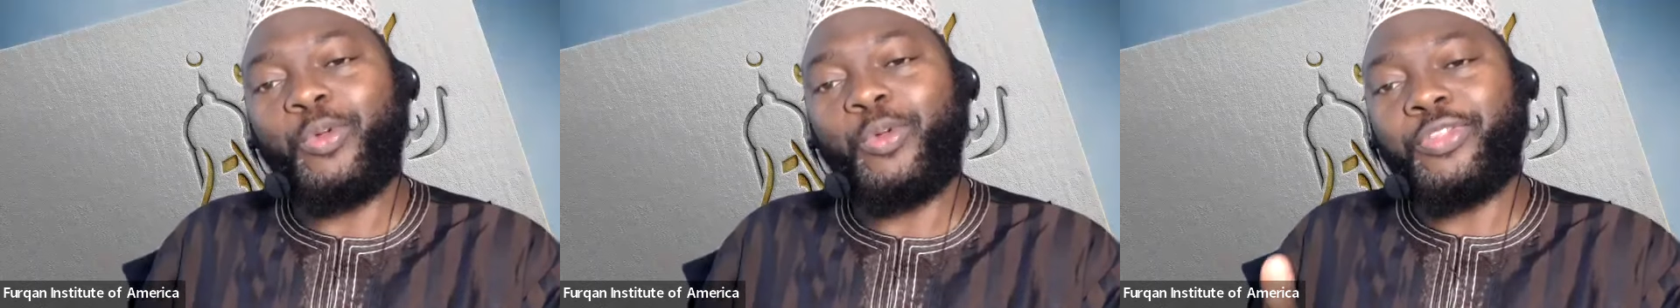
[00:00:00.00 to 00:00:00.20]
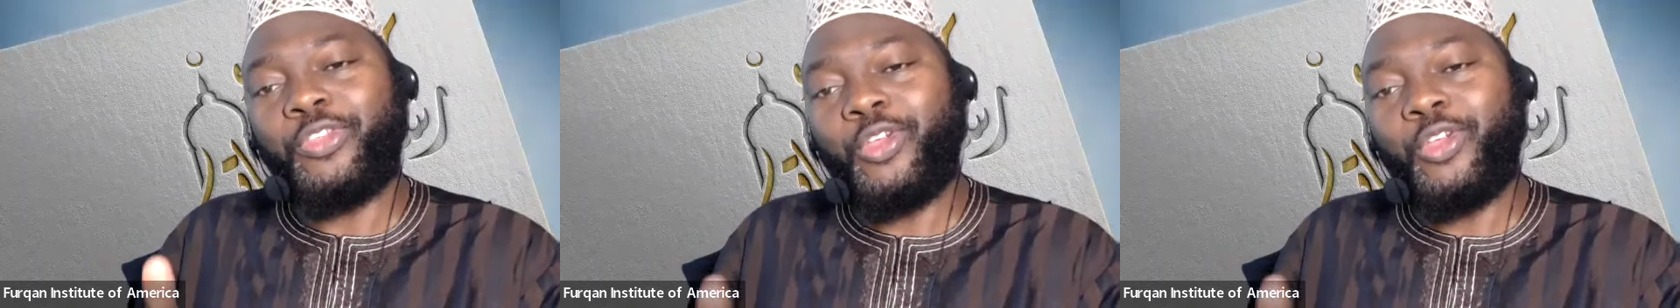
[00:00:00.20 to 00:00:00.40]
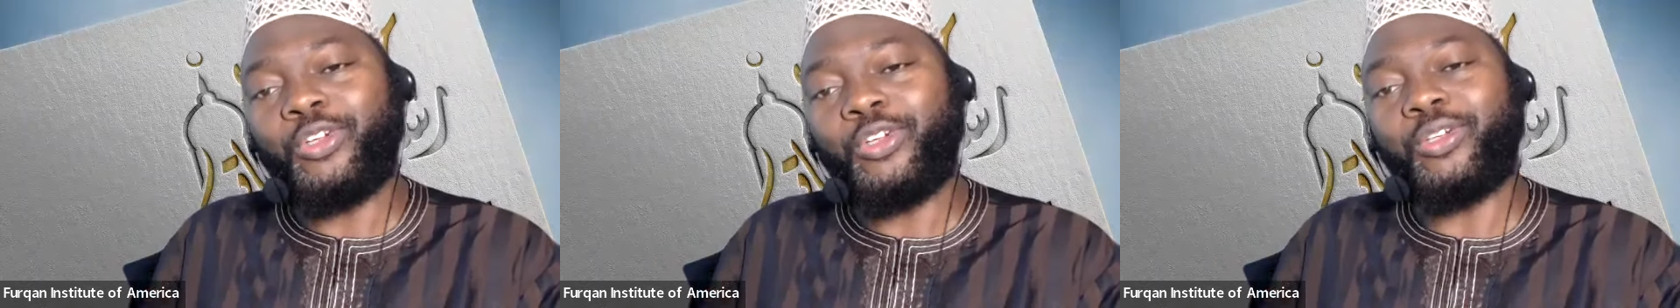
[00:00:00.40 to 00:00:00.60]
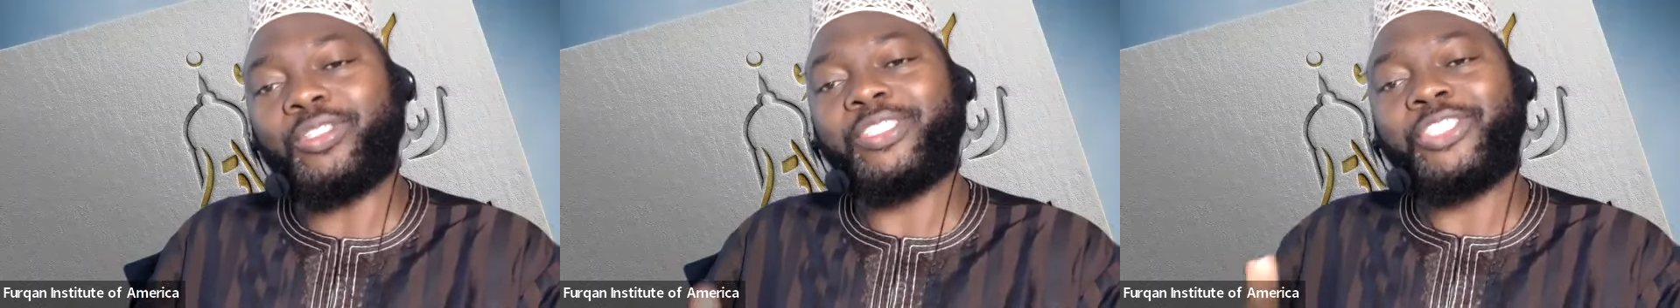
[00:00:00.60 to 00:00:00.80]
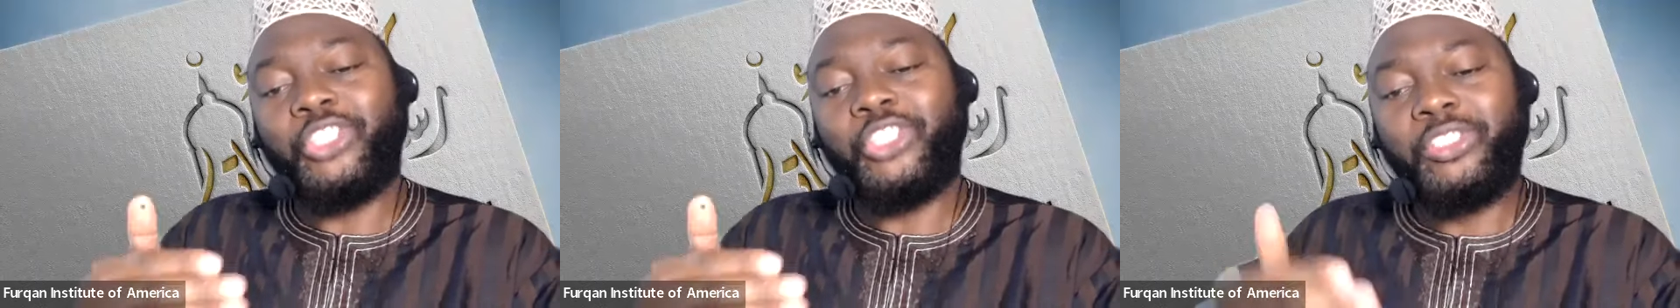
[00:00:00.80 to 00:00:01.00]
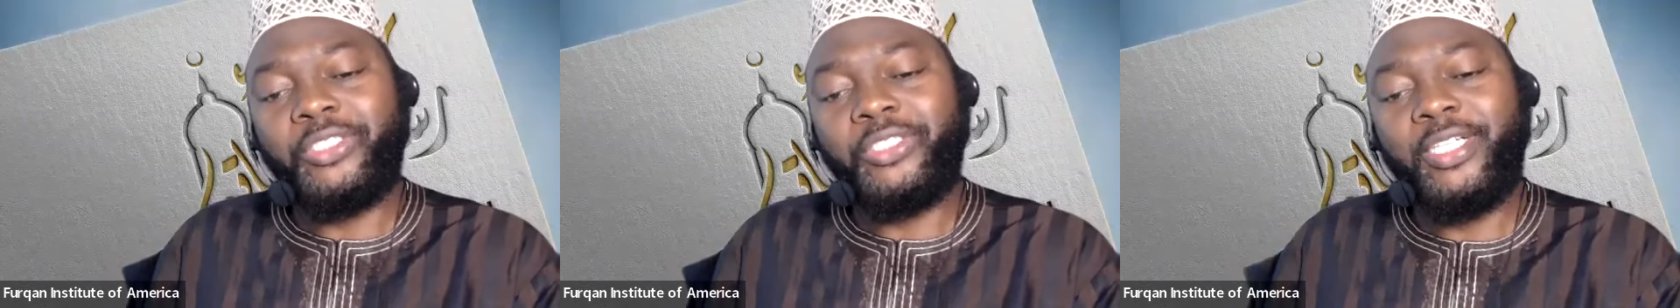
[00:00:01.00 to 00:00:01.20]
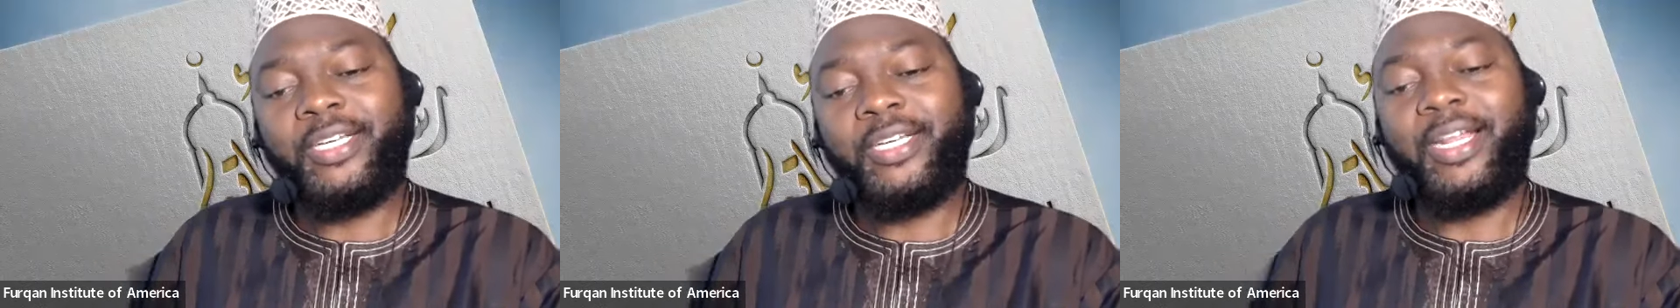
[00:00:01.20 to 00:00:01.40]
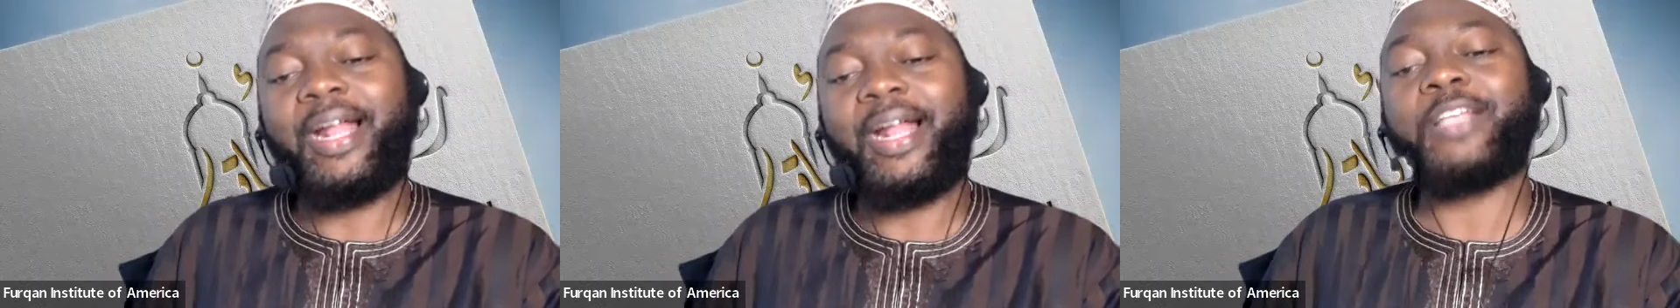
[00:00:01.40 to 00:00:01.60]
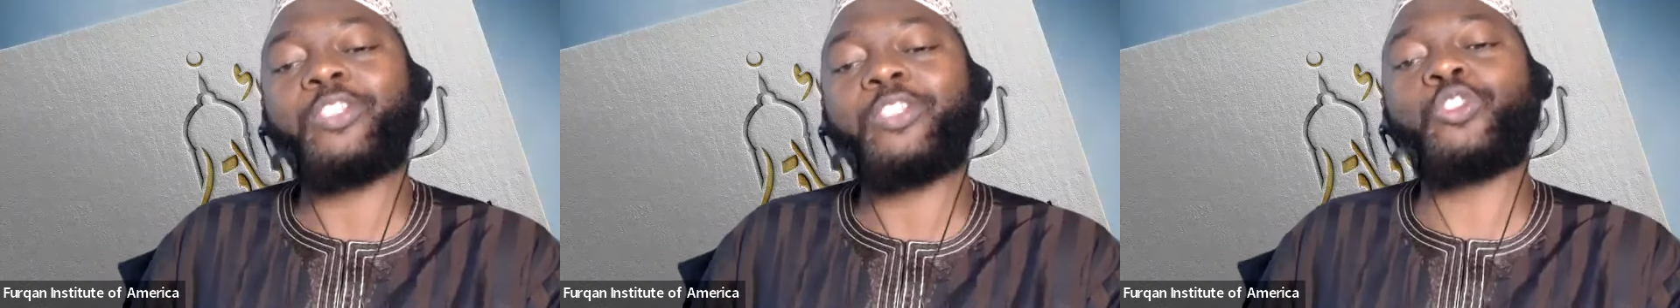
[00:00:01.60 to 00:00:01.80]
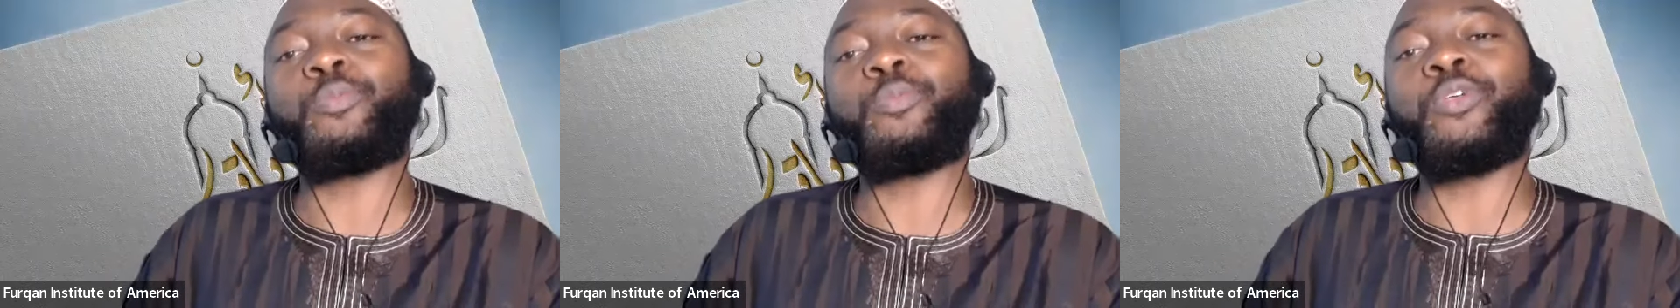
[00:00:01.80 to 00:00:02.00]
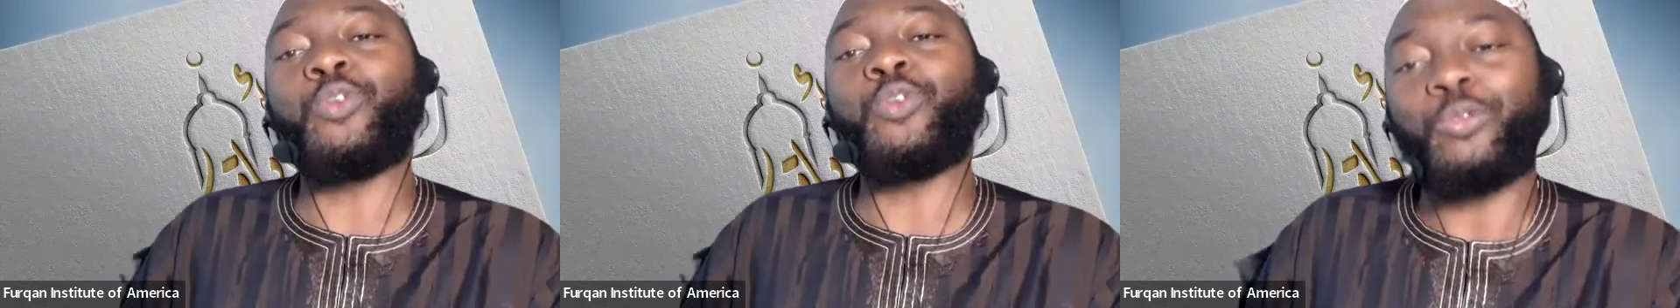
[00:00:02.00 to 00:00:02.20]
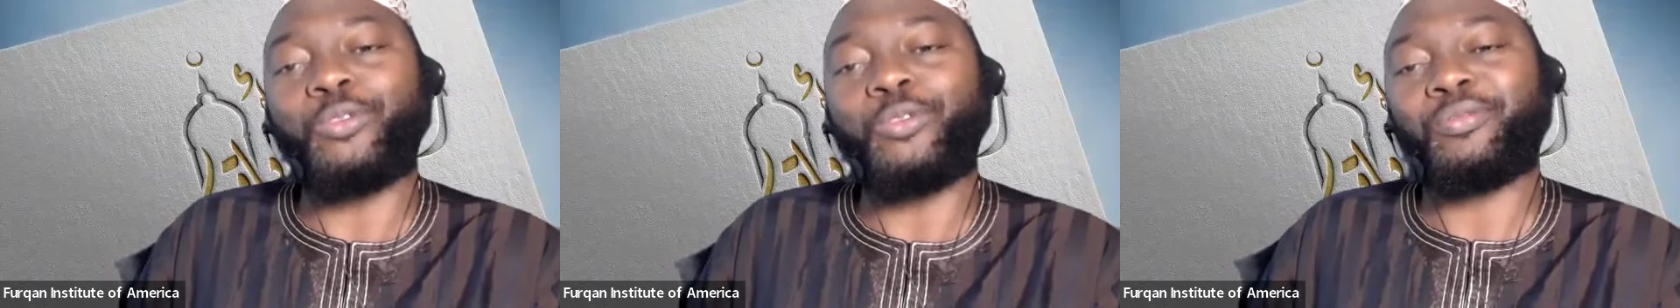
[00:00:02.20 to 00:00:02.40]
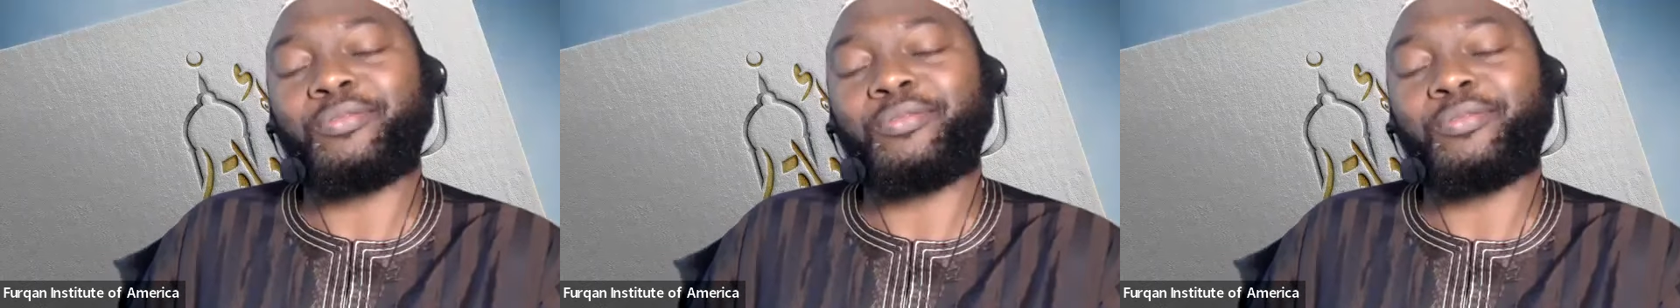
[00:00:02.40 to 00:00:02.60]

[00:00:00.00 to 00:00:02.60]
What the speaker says: with your children has to be good.